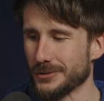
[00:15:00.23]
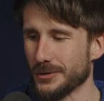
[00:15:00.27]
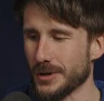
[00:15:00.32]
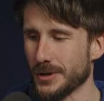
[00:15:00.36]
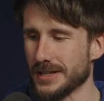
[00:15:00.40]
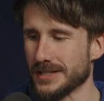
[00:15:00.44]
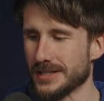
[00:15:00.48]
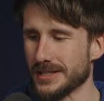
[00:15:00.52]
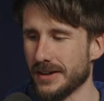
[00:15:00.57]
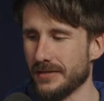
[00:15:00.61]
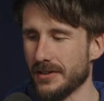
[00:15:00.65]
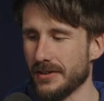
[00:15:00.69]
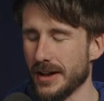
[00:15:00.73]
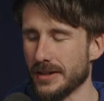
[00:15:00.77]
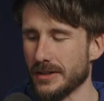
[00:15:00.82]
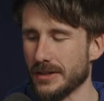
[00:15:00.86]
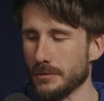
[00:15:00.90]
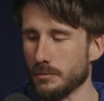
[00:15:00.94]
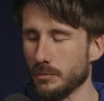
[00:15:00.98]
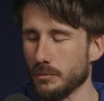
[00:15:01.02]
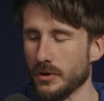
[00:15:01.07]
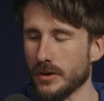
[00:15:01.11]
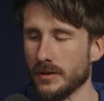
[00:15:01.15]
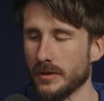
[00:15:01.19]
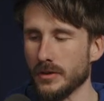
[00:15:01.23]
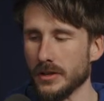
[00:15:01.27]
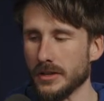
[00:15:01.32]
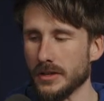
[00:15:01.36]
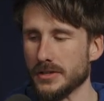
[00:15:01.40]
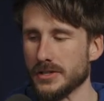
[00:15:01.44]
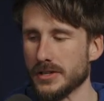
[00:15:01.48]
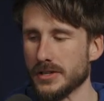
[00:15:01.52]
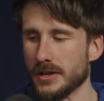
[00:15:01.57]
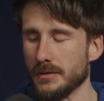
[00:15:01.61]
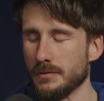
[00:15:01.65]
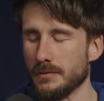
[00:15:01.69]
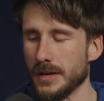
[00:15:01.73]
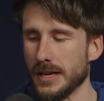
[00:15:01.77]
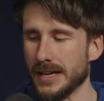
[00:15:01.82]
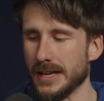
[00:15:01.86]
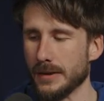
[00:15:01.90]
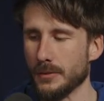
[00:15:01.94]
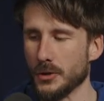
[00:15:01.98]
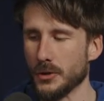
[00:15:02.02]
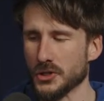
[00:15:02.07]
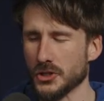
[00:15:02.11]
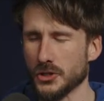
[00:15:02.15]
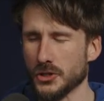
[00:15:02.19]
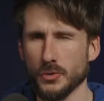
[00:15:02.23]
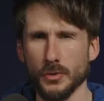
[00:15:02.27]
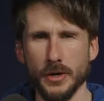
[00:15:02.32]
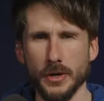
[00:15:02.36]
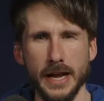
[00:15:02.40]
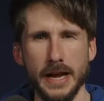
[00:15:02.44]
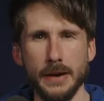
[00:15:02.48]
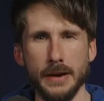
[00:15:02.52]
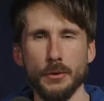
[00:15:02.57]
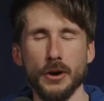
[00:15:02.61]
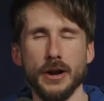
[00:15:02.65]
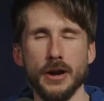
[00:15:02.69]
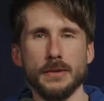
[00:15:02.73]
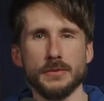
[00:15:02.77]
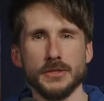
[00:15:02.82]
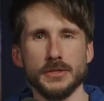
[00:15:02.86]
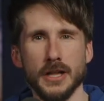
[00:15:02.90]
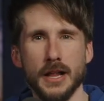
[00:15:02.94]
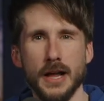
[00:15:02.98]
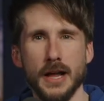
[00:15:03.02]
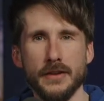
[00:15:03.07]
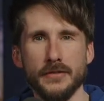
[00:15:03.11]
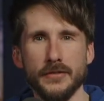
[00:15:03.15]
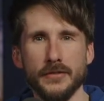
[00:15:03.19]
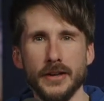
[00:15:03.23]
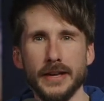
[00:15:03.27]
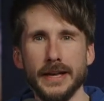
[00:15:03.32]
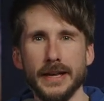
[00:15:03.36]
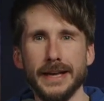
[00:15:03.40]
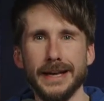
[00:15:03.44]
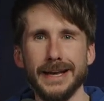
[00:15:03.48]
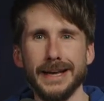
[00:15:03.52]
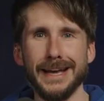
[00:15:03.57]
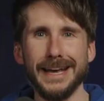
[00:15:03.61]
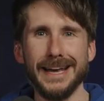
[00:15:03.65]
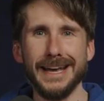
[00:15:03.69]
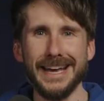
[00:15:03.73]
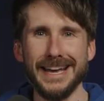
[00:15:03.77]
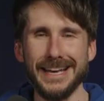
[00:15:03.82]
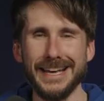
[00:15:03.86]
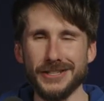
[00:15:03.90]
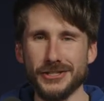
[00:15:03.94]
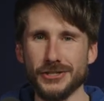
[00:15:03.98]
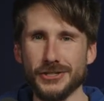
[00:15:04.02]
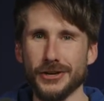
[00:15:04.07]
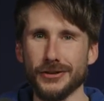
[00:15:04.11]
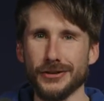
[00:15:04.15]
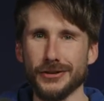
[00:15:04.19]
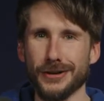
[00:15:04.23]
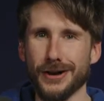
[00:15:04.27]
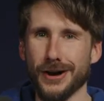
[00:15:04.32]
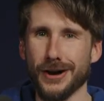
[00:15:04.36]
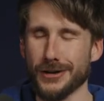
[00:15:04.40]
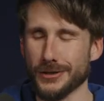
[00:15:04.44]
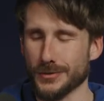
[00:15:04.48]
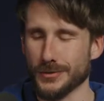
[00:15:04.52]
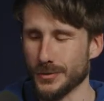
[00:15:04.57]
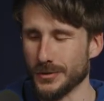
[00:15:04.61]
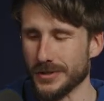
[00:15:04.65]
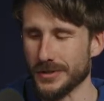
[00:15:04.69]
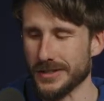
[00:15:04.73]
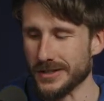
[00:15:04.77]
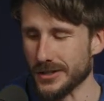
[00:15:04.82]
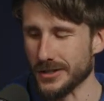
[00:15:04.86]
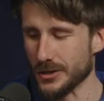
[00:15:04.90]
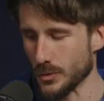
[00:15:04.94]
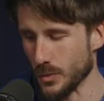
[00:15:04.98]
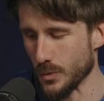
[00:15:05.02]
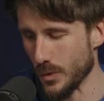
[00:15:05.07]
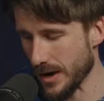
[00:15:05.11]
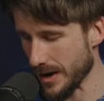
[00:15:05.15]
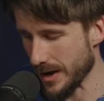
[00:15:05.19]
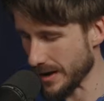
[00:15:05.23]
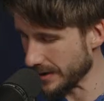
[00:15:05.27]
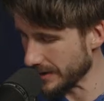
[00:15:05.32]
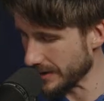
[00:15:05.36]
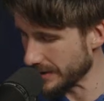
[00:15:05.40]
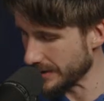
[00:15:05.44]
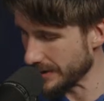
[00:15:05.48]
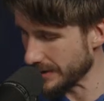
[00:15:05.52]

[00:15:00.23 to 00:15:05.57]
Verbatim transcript: grace, I've had the privilege of being able to steward Abraham's life and share the gospel in this way.